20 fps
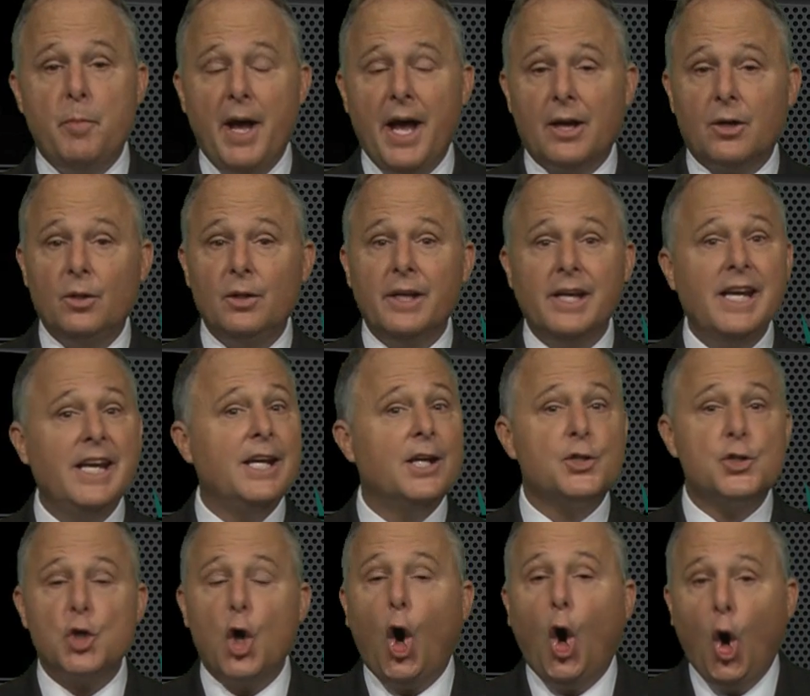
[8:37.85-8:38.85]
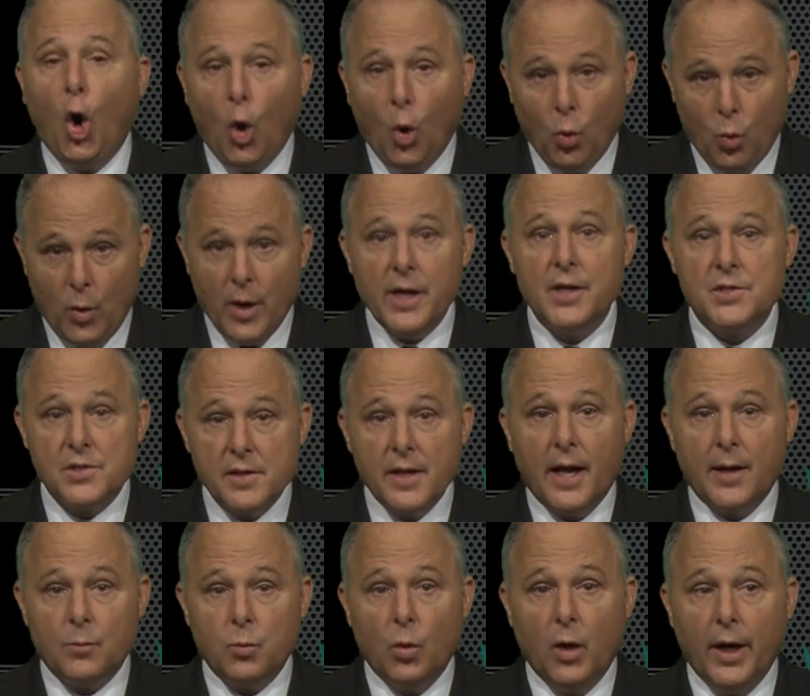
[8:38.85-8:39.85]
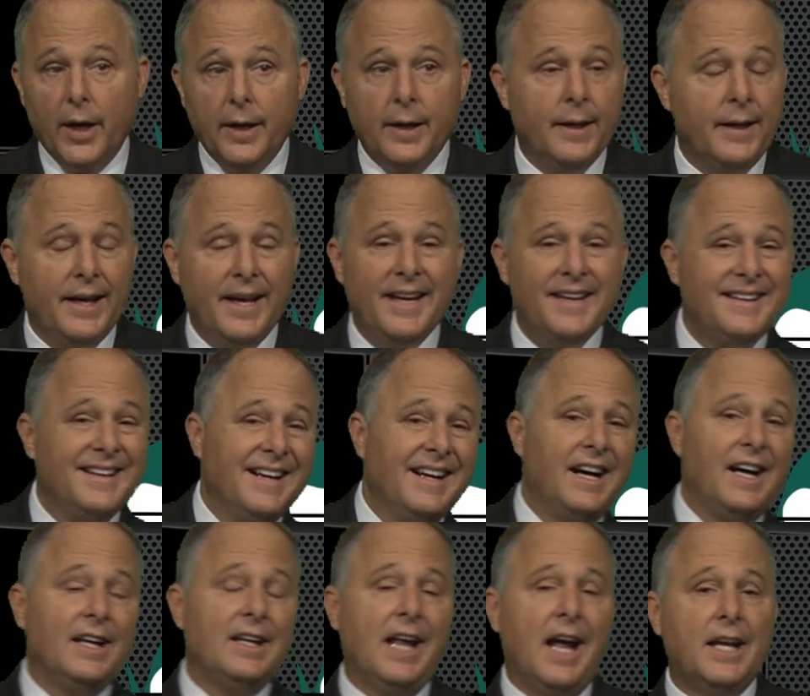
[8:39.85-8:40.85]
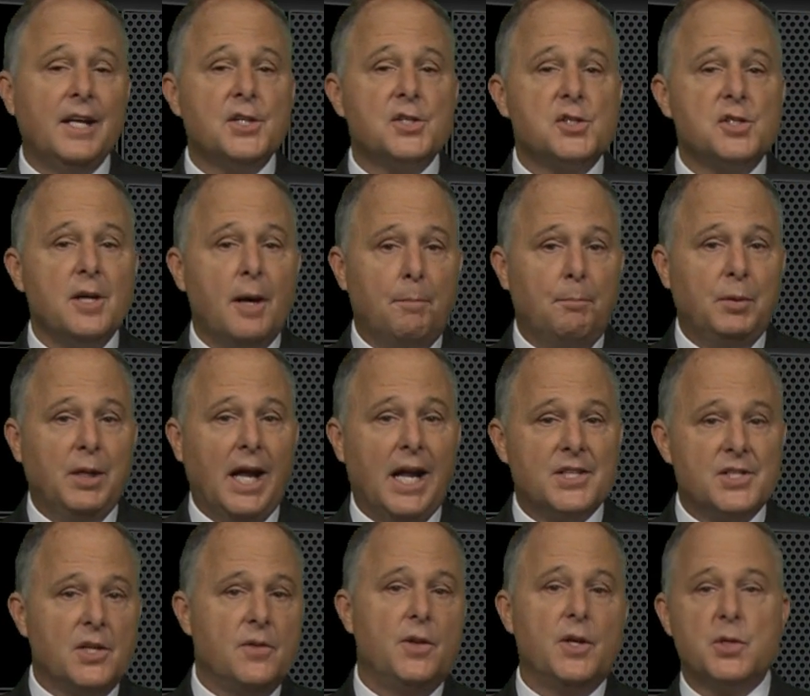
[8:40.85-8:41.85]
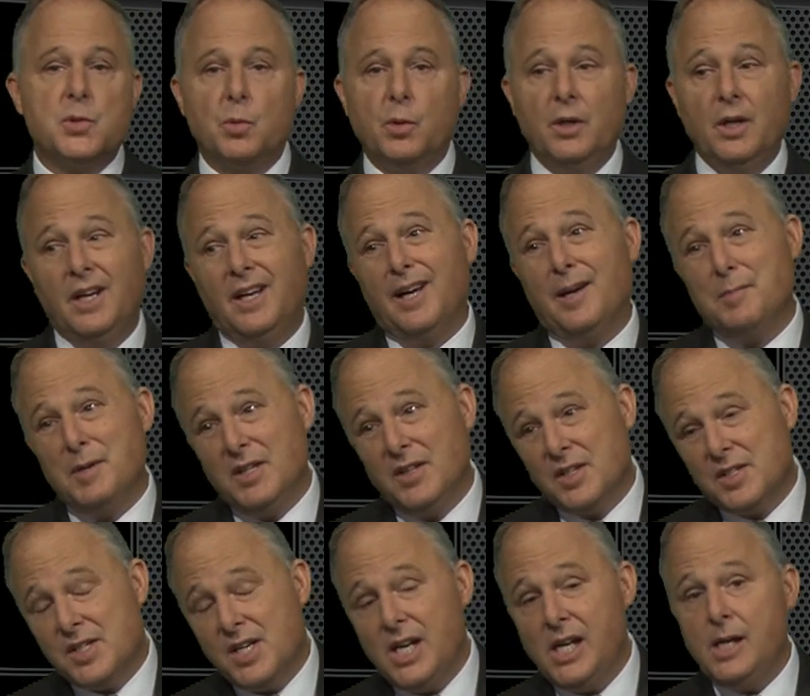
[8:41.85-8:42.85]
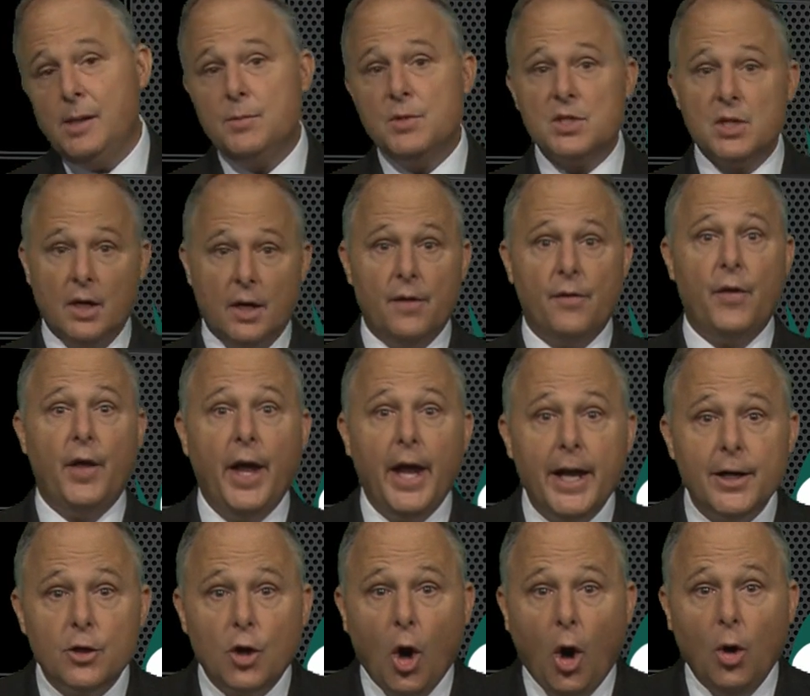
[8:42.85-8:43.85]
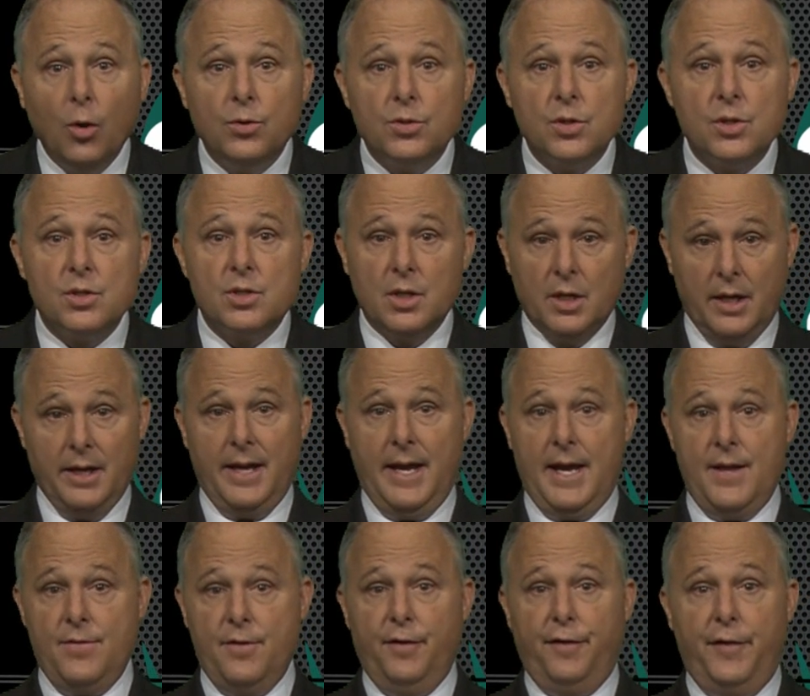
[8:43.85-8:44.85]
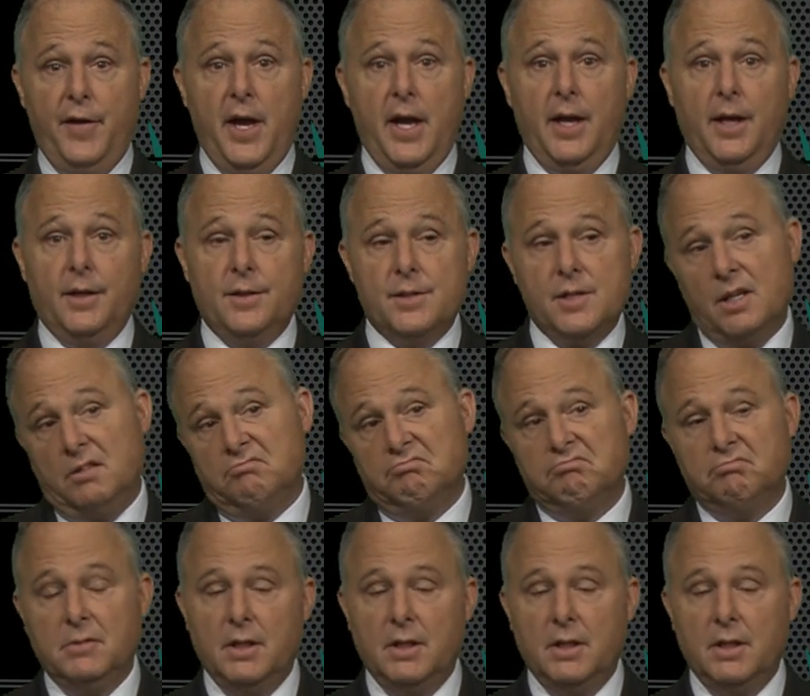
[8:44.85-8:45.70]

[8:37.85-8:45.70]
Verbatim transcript: battle, it's always that way. And a lot of subplots in this one. I mean, the teams, the head coaches, and the fans, and